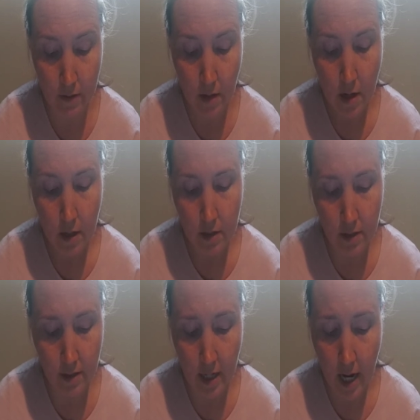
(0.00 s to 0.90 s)

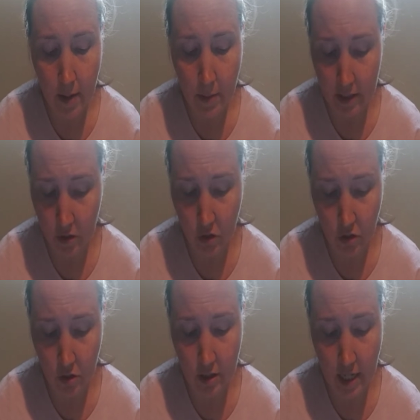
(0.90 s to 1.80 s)
"Farewell, Mom,"
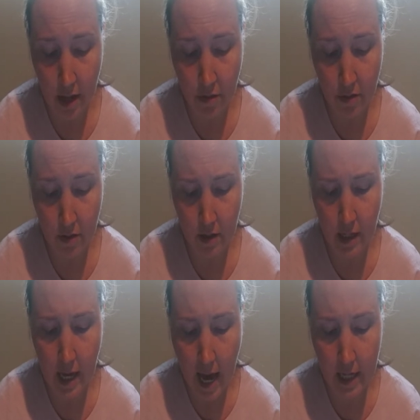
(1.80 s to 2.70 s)
he whispered.
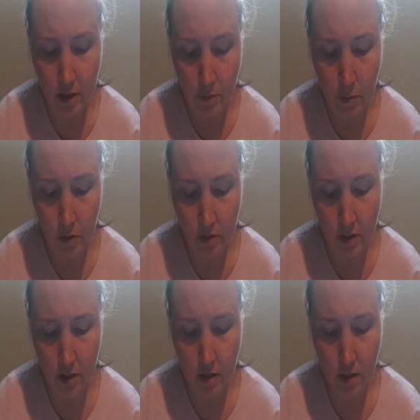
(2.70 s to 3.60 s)

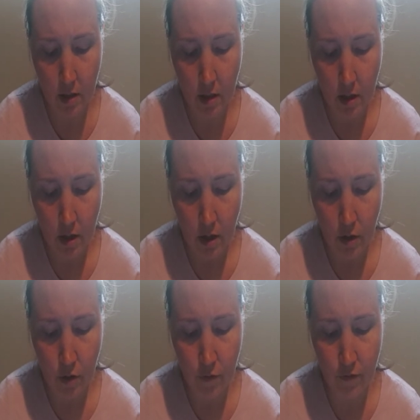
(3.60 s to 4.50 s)
"Farewell, Dad."
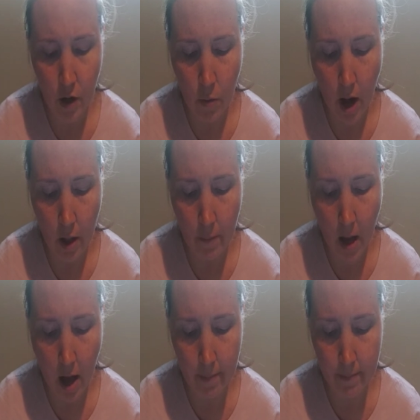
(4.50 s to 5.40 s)

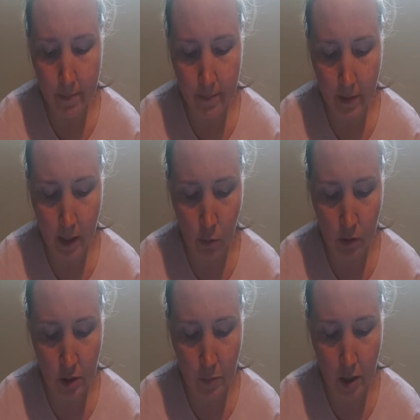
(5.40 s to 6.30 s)
With that, he
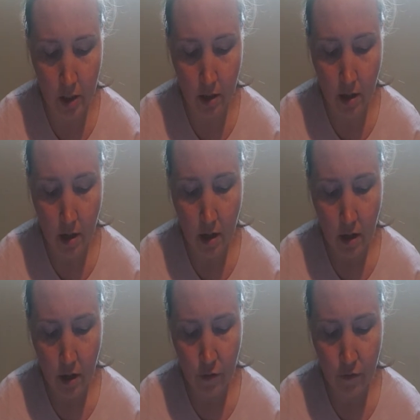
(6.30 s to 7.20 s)
galloped out from beneath
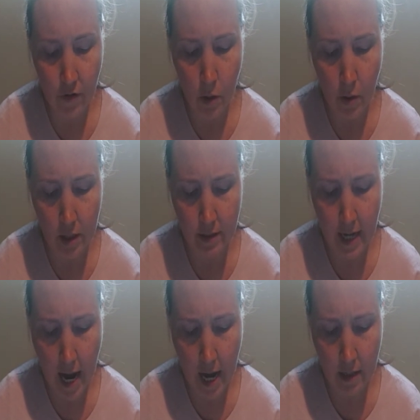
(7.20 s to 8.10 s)
the pile.
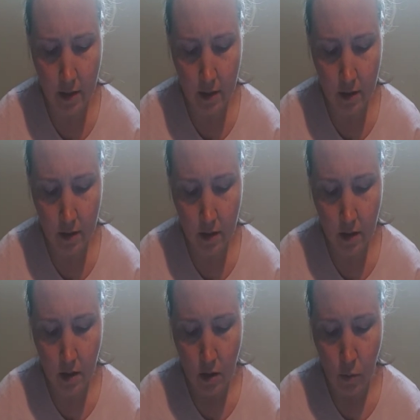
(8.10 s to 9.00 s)
Almost instantly, there
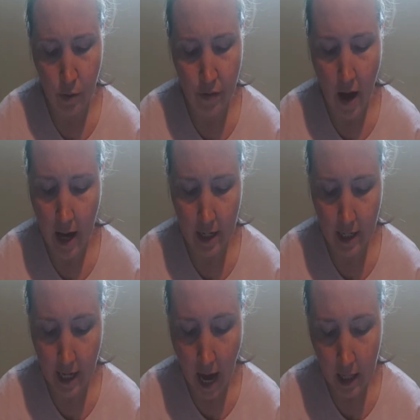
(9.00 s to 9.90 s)
was a hideous yowl
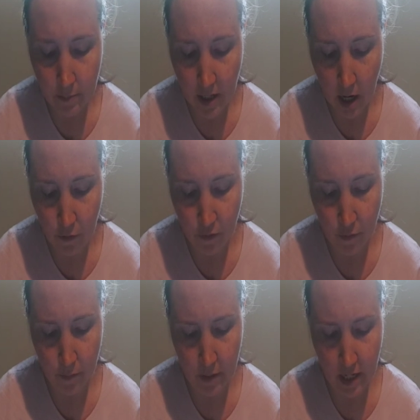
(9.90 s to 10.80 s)
behind him.
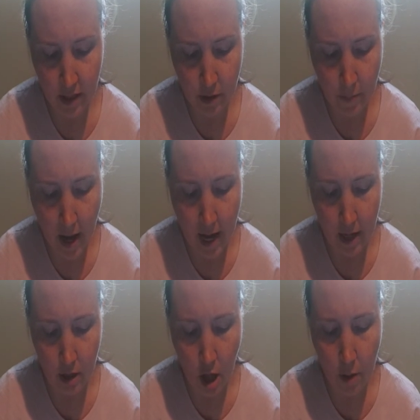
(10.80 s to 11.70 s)
Without looking,
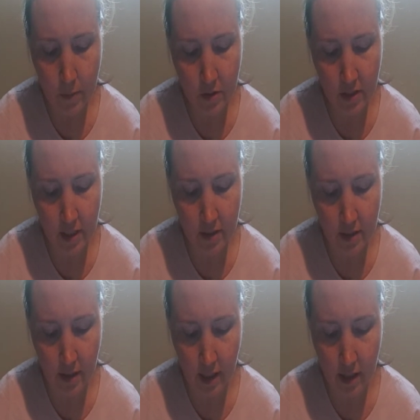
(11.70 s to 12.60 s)
Ragweed knew the
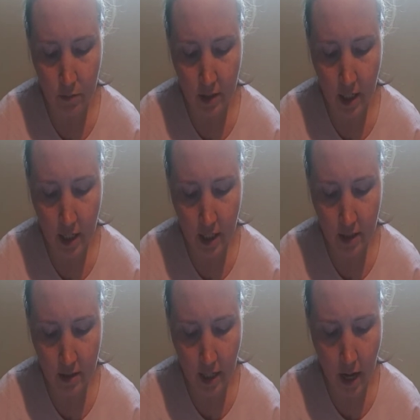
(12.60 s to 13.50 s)
cat was on his
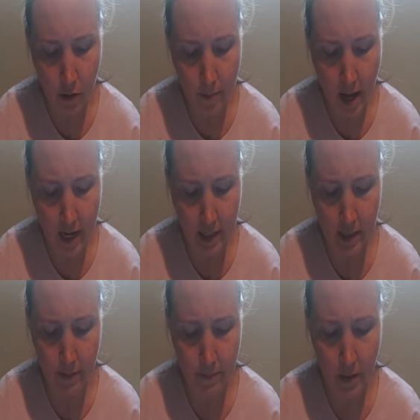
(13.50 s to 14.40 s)
tail. This
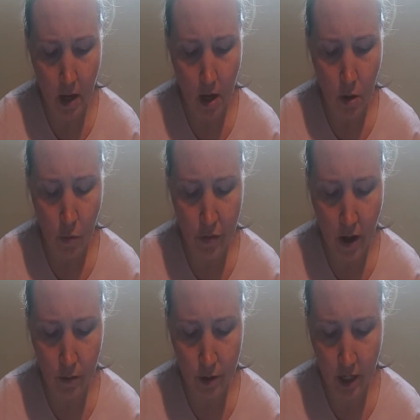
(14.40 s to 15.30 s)
time, she was
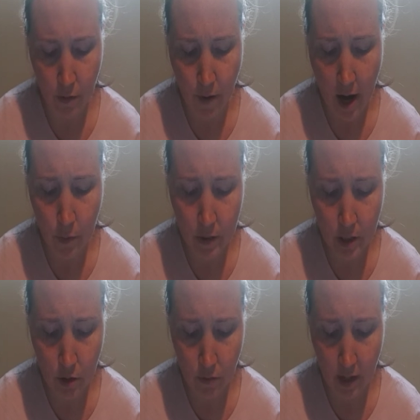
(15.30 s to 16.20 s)
not holding
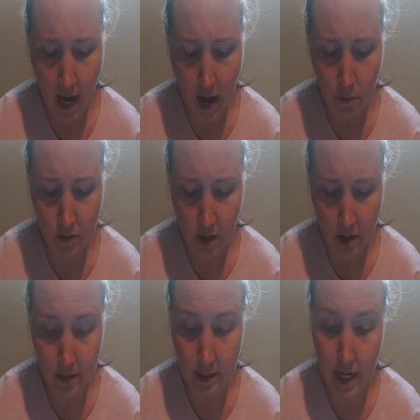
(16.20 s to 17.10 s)
back. The
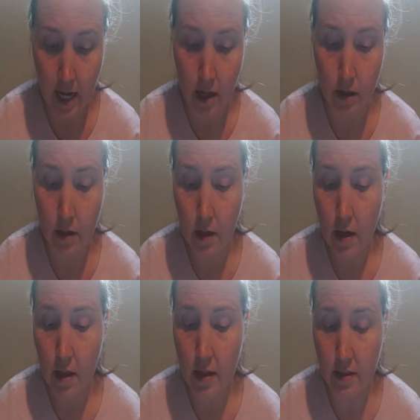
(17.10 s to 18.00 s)
mouse ran as
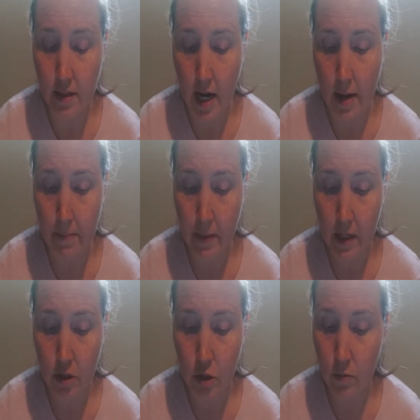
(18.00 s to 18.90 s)
he'd never run in
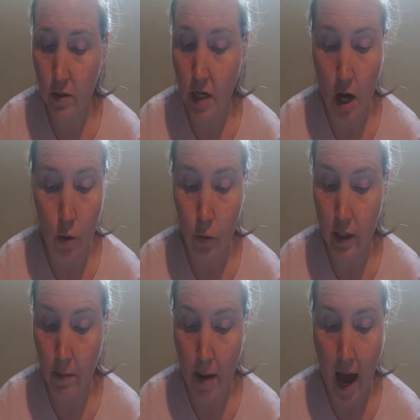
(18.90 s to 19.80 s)
his life, great
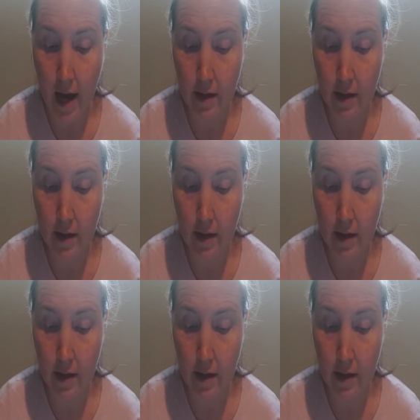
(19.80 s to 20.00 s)
bounding,